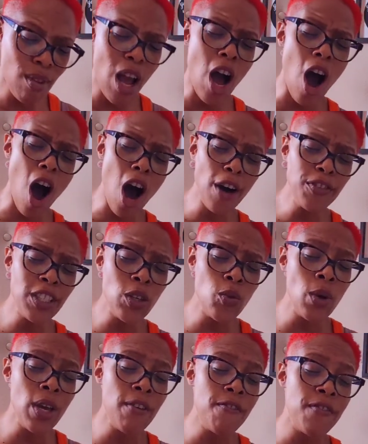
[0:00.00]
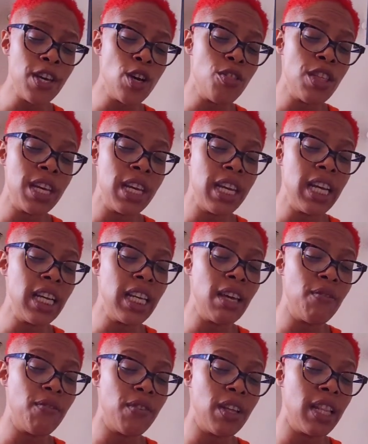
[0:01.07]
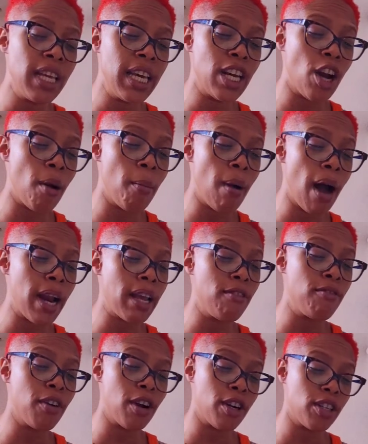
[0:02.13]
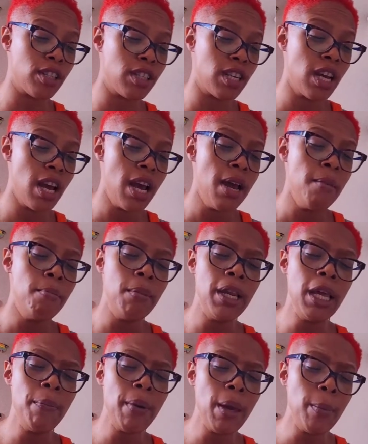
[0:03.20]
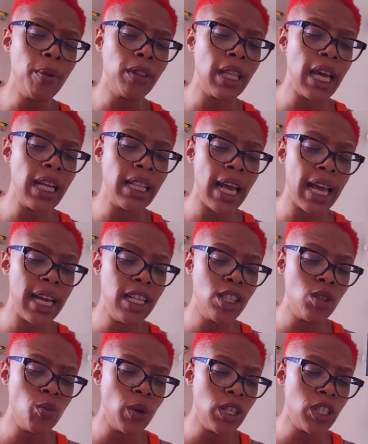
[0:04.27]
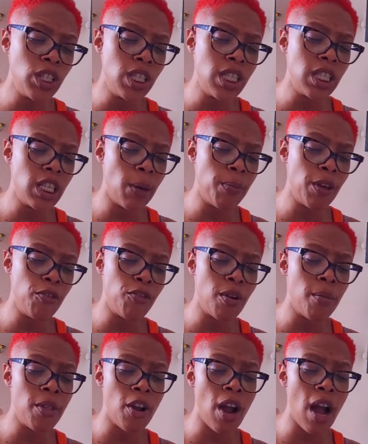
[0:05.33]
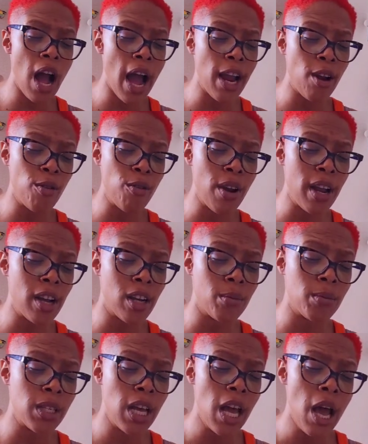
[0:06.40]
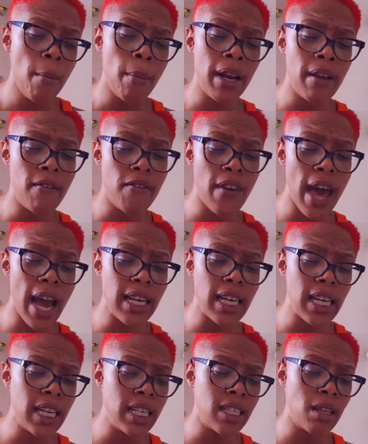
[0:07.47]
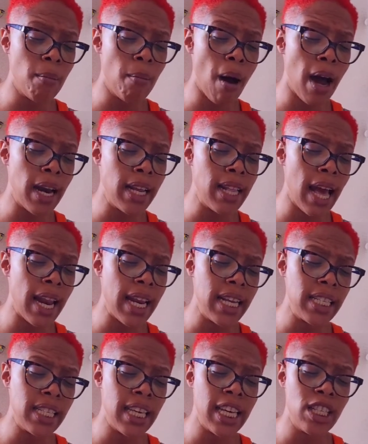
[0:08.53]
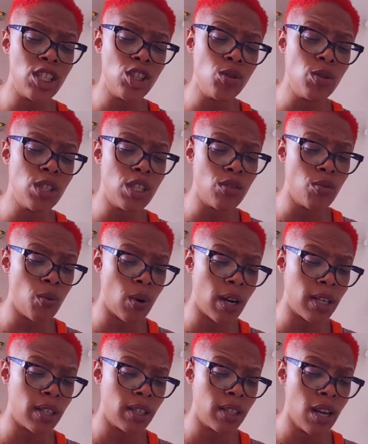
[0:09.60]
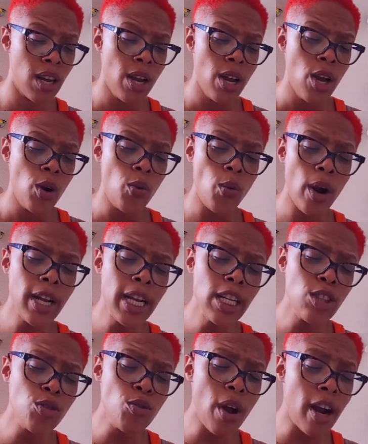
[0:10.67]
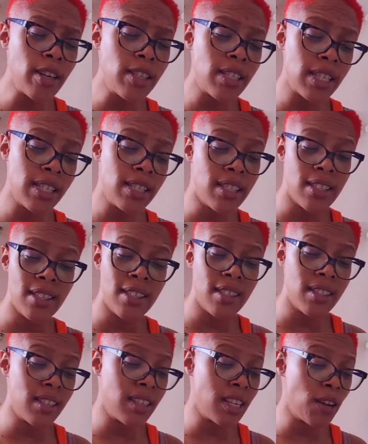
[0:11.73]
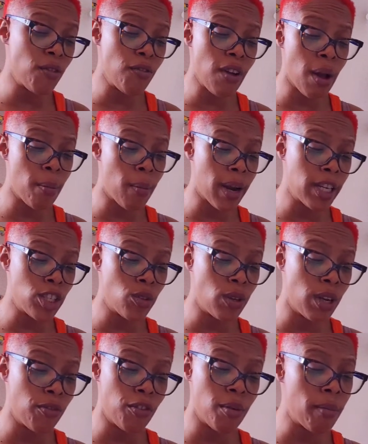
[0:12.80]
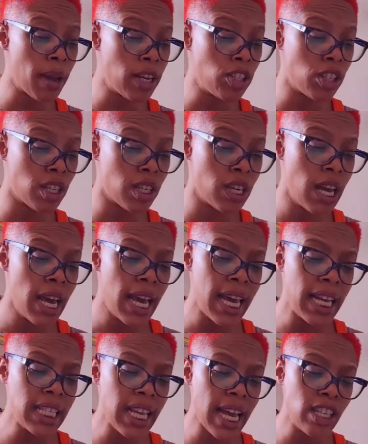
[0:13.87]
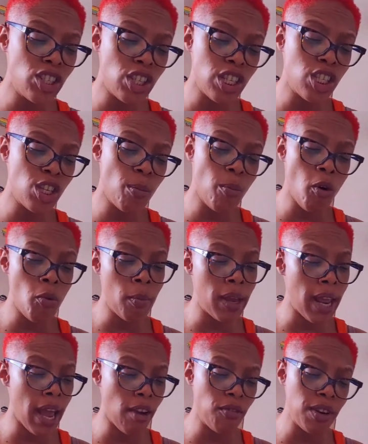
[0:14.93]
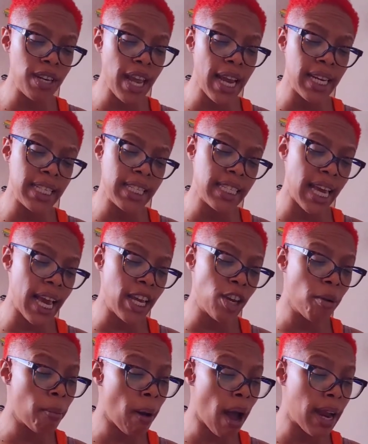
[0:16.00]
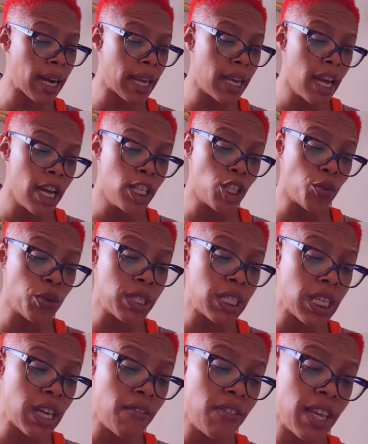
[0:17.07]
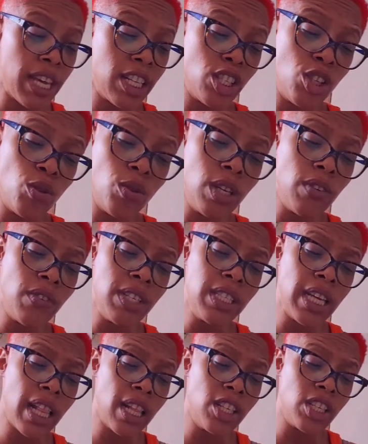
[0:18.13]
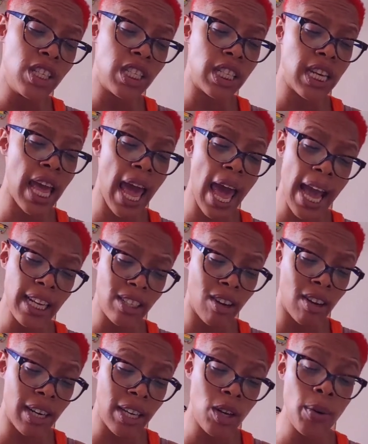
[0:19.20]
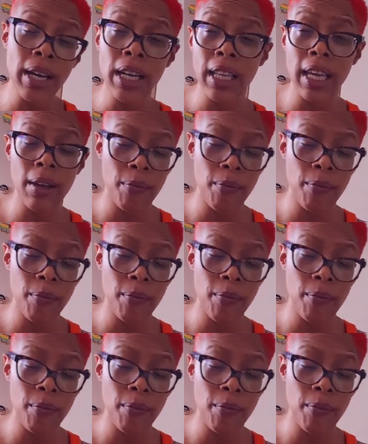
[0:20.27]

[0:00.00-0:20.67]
Often we feel the niggling feeling in our body first. Many people think that intuition is something from their higher realms, but in fact, it is the body that is the intuitive one. Working through our senses to deliver vibrational information, it takes just a moment every day to scan your body to receive the intuitive intelligence and act on it quickly.